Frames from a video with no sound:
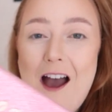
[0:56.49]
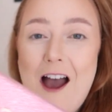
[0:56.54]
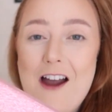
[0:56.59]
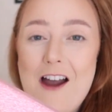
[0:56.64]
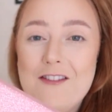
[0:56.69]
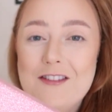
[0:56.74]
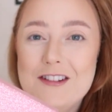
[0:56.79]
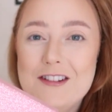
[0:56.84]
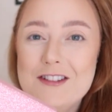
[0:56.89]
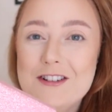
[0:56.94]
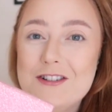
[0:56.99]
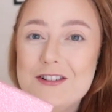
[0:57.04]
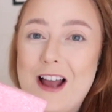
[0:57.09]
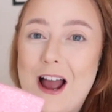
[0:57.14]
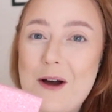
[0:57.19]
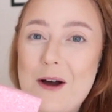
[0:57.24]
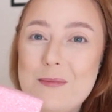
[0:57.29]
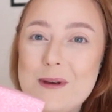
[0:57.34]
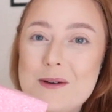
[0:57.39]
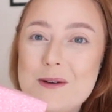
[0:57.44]
Look
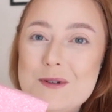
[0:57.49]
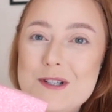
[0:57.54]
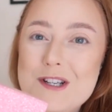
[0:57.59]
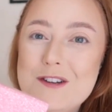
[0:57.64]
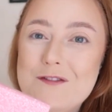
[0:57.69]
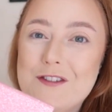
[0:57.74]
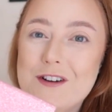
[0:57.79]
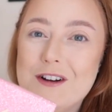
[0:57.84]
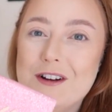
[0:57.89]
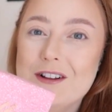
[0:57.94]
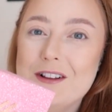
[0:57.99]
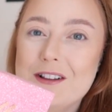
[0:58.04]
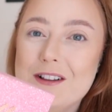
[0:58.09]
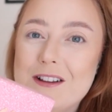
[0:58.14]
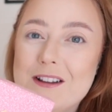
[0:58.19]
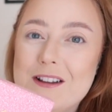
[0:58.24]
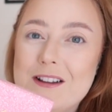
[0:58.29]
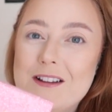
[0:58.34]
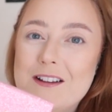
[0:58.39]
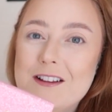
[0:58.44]
how beautiful.
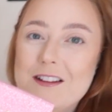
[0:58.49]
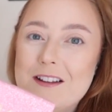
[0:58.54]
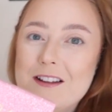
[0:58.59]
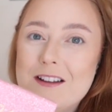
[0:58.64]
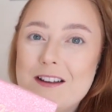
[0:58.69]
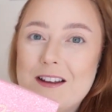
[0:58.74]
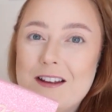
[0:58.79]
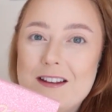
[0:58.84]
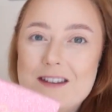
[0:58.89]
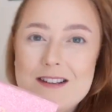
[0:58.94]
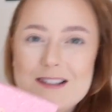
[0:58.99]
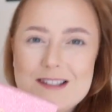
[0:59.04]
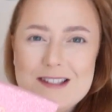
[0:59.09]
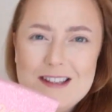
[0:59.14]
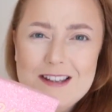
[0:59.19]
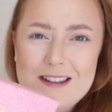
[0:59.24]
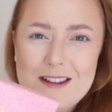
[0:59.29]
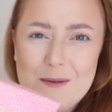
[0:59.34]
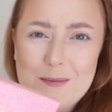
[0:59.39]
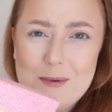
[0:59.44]
Can you
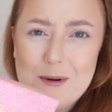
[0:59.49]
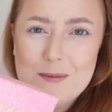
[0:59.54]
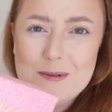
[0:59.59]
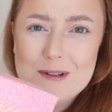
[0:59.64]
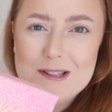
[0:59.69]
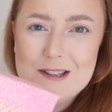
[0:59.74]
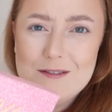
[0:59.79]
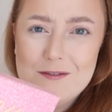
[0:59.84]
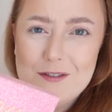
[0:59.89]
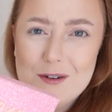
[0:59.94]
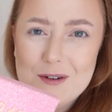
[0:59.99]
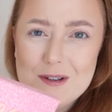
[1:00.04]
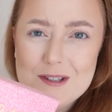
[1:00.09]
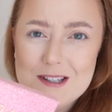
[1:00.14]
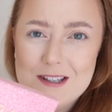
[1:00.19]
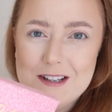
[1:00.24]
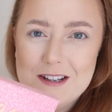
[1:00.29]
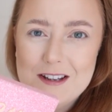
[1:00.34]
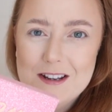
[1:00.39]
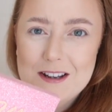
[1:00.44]
see that properly? Is it
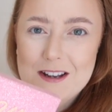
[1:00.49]
focusing?